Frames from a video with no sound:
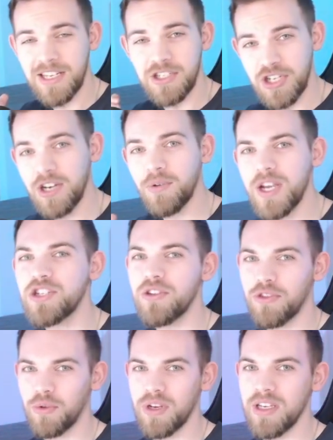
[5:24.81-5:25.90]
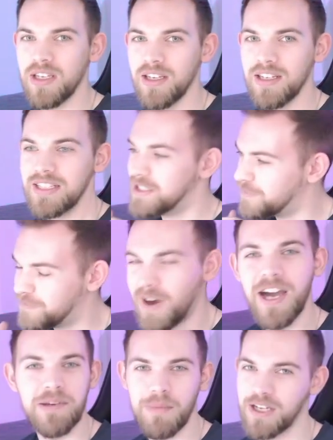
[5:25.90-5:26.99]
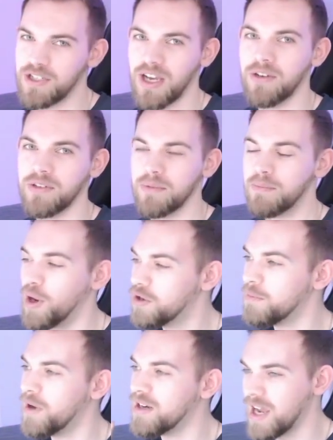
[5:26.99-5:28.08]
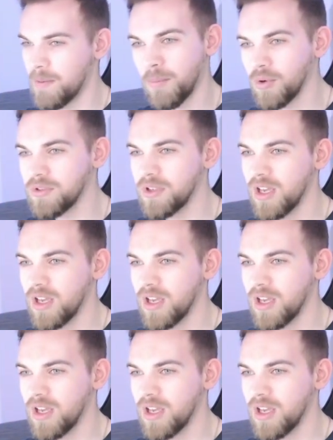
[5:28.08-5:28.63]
Generation 3 defined my childhood. Pokemon Emerald